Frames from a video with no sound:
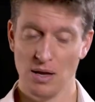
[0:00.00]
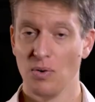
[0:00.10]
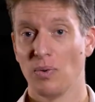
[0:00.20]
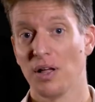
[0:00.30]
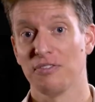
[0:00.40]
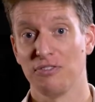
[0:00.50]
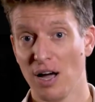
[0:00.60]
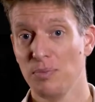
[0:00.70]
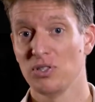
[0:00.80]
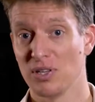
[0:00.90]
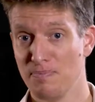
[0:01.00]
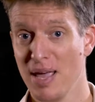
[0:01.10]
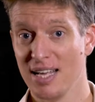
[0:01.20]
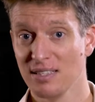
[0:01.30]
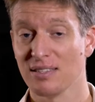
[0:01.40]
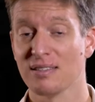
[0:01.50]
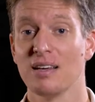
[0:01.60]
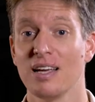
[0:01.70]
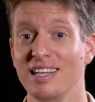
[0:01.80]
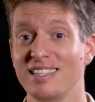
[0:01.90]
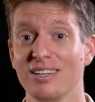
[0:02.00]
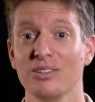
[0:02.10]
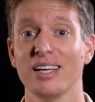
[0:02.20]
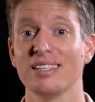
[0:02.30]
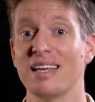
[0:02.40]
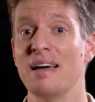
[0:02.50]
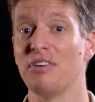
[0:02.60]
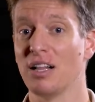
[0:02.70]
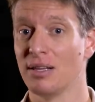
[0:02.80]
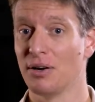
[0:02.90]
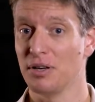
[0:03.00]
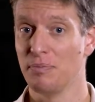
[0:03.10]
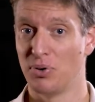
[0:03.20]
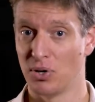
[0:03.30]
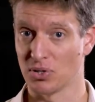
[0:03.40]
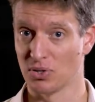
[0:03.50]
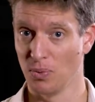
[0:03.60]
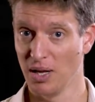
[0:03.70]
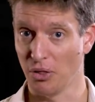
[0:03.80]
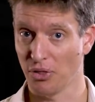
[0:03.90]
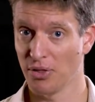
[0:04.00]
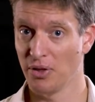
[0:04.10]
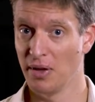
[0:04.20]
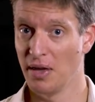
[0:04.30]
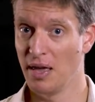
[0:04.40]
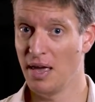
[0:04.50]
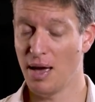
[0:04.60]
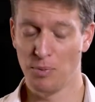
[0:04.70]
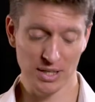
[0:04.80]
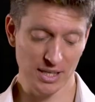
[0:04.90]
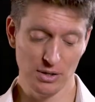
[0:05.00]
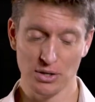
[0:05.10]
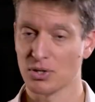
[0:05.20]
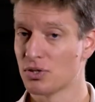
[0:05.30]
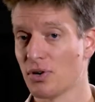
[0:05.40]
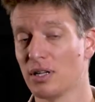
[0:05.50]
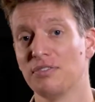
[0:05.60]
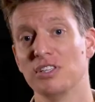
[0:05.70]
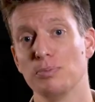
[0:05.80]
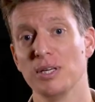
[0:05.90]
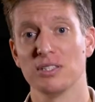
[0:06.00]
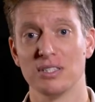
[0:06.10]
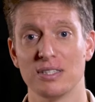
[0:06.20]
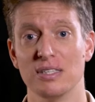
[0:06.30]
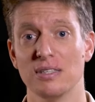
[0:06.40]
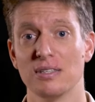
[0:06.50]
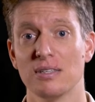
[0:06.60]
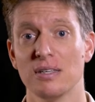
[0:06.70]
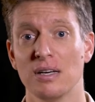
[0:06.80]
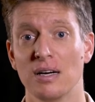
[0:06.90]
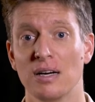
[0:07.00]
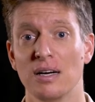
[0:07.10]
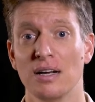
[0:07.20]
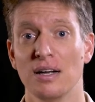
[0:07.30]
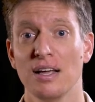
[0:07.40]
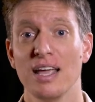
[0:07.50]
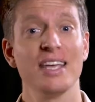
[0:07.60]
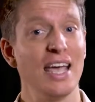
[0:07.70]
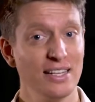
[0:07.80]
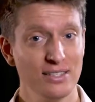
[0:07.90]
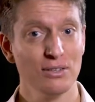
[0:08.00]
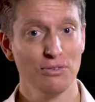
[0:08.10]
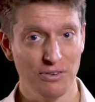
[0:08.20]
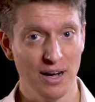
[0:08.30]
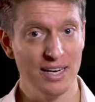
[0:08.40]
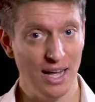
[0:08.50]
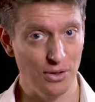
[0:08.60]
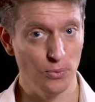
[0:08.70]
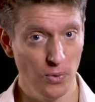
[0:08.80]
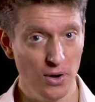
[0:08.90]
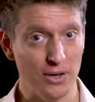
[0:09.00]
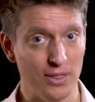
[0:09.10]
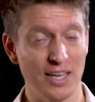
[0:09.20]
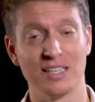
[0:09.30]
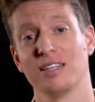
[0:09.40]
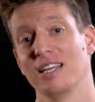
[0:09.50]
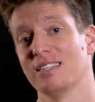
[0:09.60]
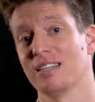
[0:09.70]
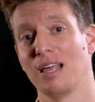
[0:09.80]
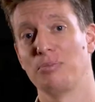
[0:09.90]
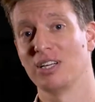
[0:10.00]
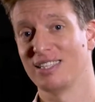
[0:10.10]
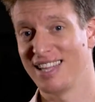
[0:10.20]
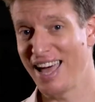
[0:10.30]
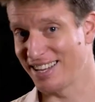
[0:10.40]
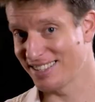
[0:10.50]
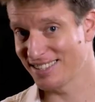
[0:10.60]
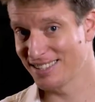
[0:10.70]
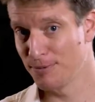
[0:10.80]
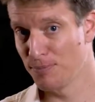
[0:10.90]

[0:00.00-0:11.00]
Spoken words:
While the fine was immense, he still does have a lot of personal wealth. And while he lost control of his businesses, he can still find other work thanks to his celebrity status.